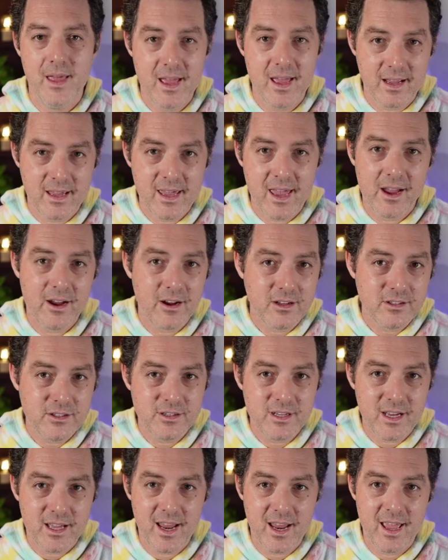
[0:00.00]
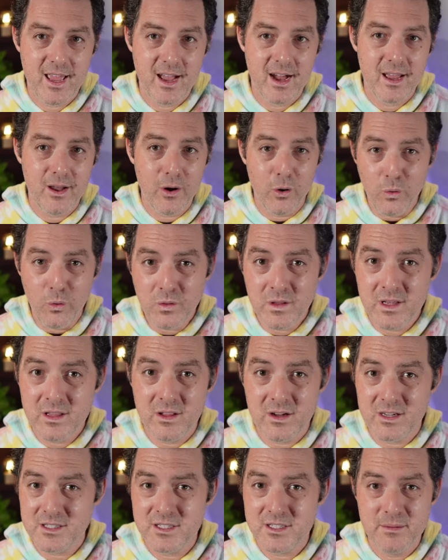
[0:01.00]
And character.ai only
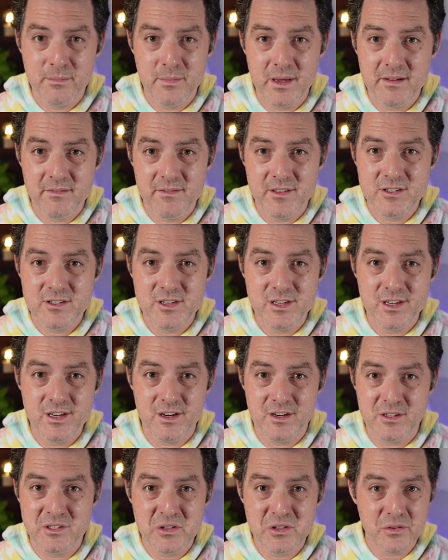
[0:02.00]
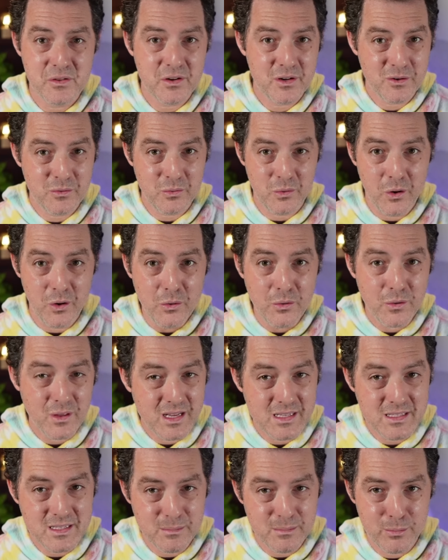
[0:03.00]
launched in May of this year, so their growth
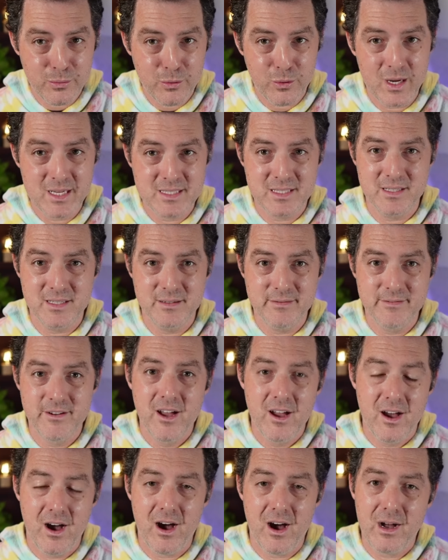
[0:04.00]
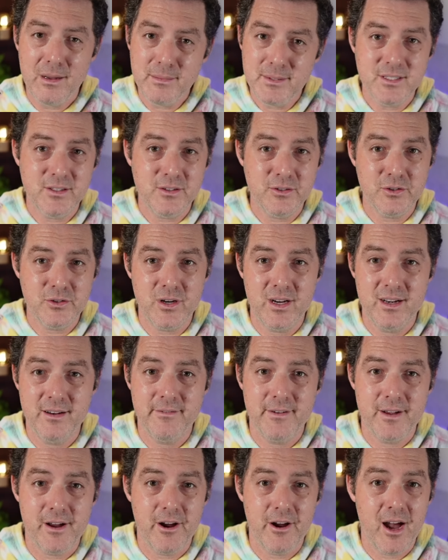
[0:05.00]
is impressive. I'm still trying to
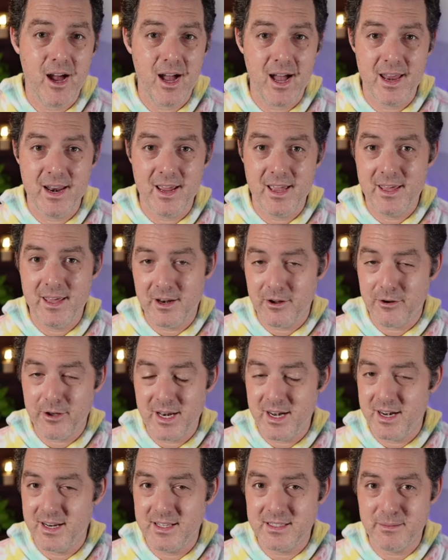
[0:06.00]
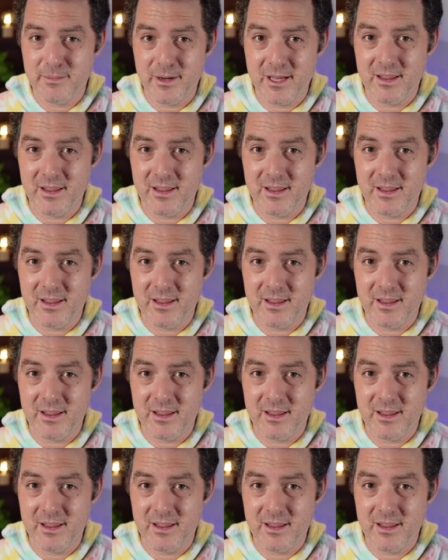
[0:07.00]
figure out how to integrate it into my